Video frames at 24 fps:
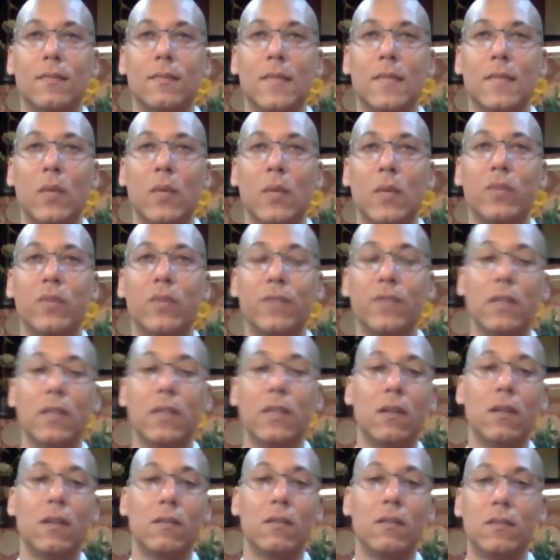We feel.
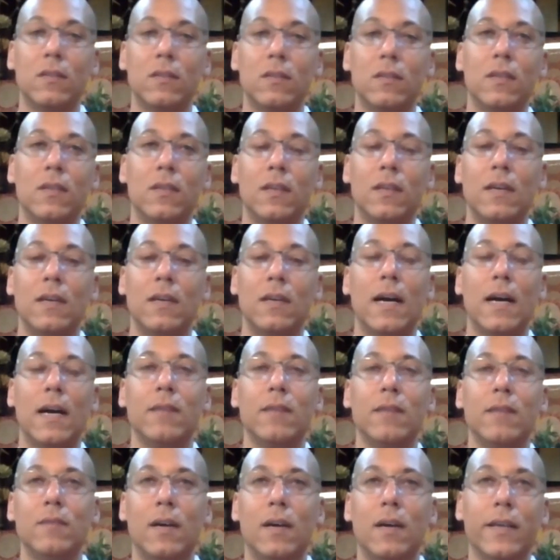I,
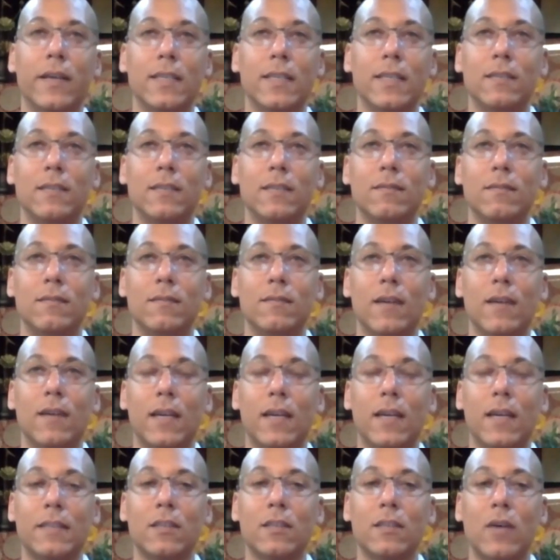I I
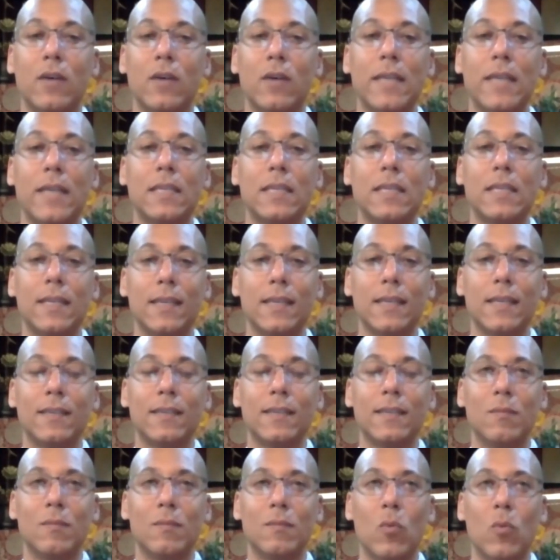like to go hiking, and
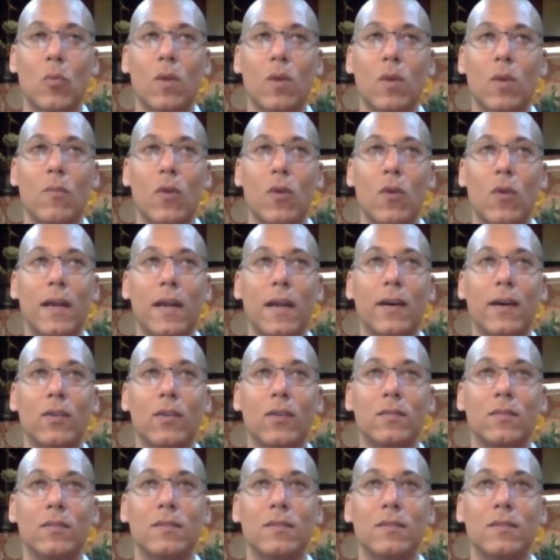more now,